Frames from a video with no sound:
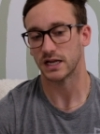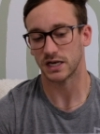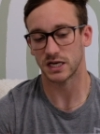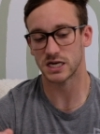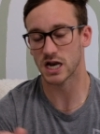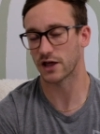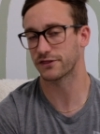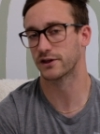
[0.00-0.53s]

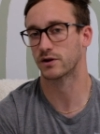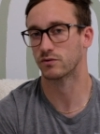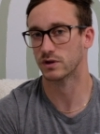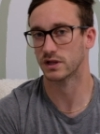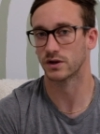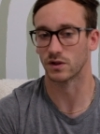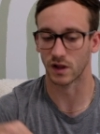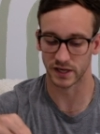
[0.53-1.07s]
Nothing
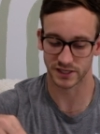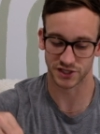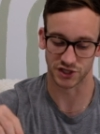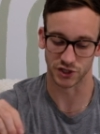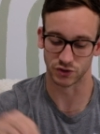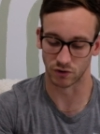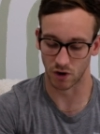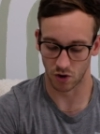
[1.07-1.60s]
really likes to
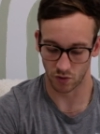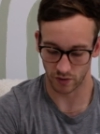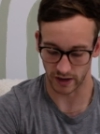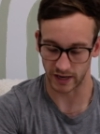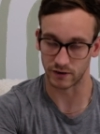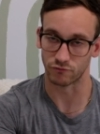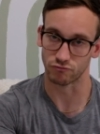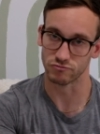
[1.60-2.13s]
grow
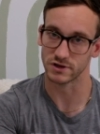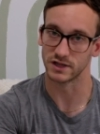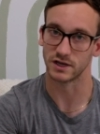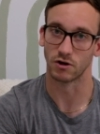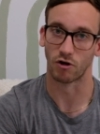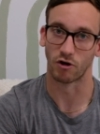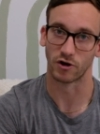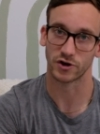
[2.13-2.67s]
in really
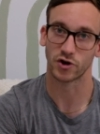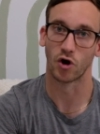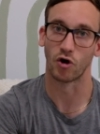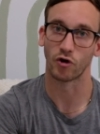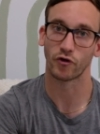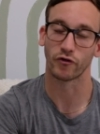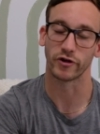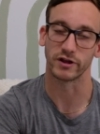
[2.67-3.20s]
hard
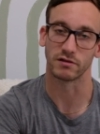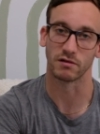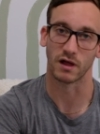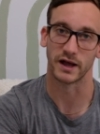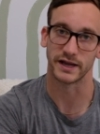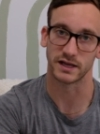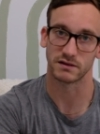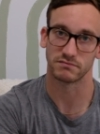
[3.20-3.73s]

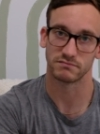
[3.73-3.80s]
concrete-like